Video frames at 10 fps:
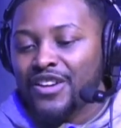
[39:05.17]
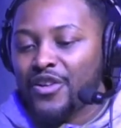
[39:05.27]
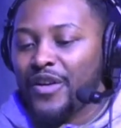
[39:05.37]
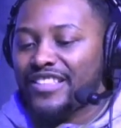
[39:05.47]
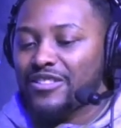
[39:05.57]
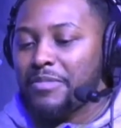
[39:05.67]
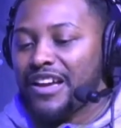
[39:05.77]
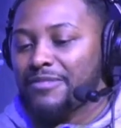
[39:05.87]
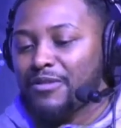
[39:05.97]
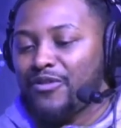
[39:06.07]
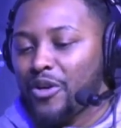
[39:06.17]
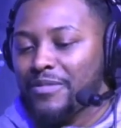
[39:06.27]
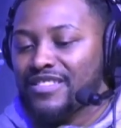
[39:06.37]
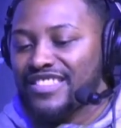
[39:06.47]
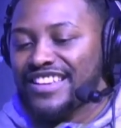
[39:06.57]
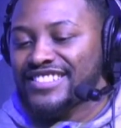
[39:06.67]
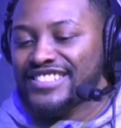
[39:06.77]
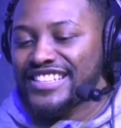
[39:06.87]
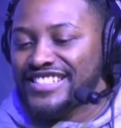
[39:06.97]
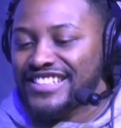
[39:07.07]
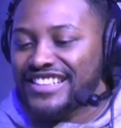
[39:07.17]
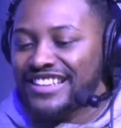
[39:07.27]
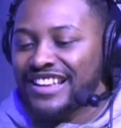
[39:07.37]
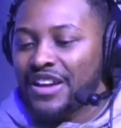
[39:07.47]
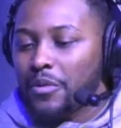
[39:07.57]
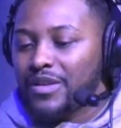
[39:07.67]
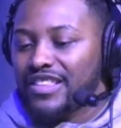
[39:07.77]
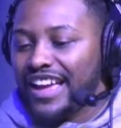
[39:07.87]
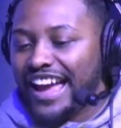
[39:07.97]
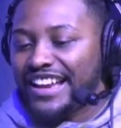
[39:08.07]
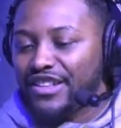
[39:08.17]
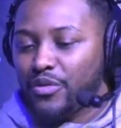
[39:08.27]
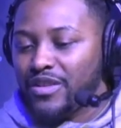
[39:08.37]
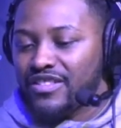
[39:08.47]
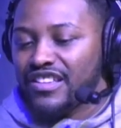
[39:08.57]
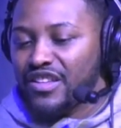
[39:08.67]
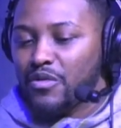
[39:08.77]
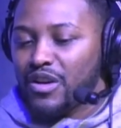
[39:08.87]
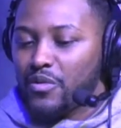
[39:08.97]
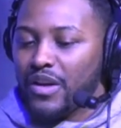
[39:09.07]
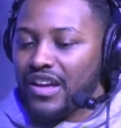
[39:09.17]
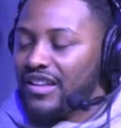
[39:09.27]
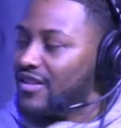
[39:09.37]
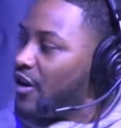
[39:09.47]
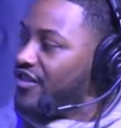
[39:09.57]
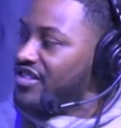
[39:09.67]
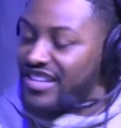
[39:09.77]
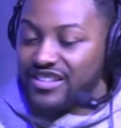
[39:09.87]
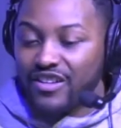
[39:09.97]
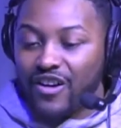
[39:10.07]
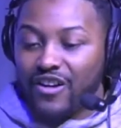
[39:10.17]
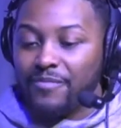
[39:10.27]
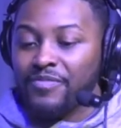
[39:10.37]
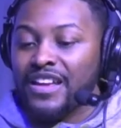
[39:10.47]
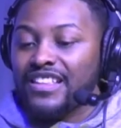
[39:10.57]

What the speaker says: Creighton's best performance this season with the 83-61 win over Seton Hall.